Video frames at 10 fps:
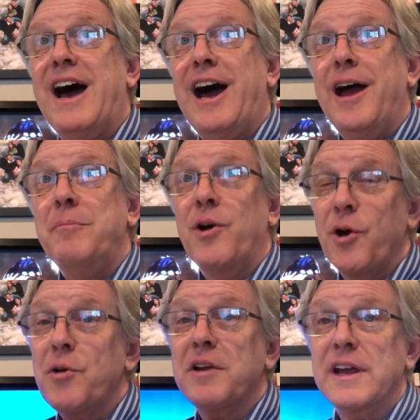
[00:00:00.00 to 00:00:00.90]
I'm
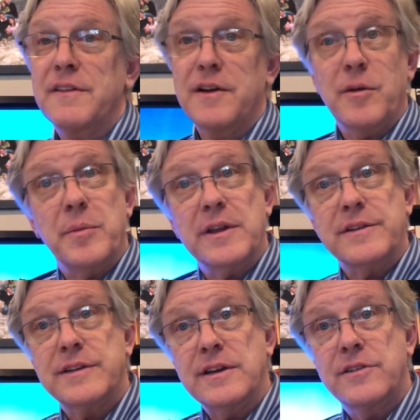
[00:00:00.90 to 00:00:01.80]
hurting their
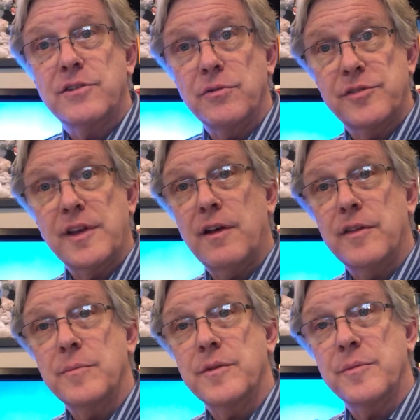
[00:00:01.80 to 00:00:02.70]
ability to sell
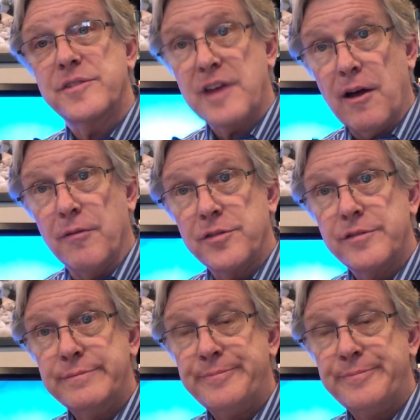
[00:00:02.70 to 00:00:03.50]
them themselves.